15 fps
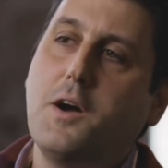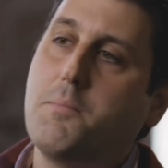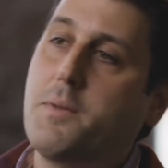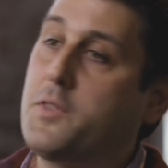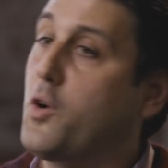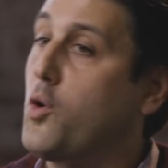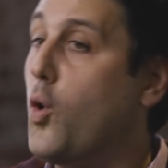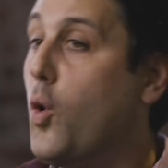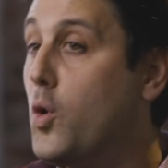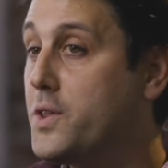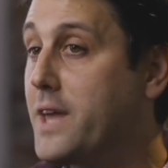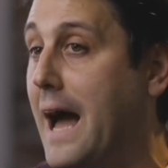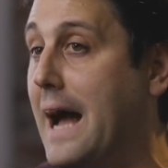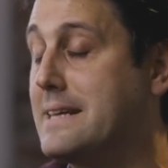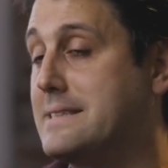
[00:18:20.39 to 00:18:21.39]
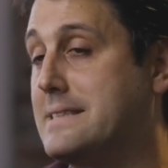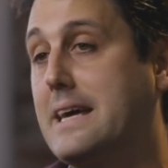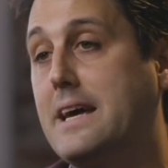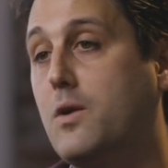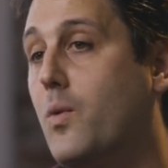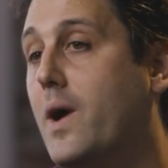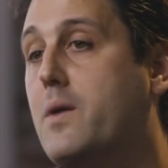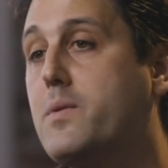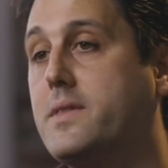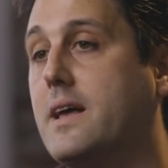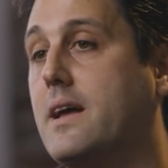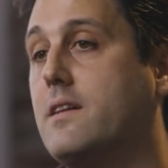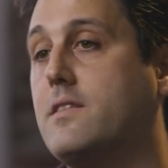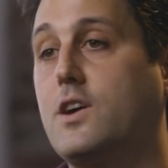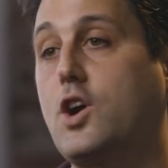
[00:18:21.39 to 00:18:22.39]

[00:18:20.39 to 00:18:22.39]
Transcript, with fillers: But the gold guys get away with that.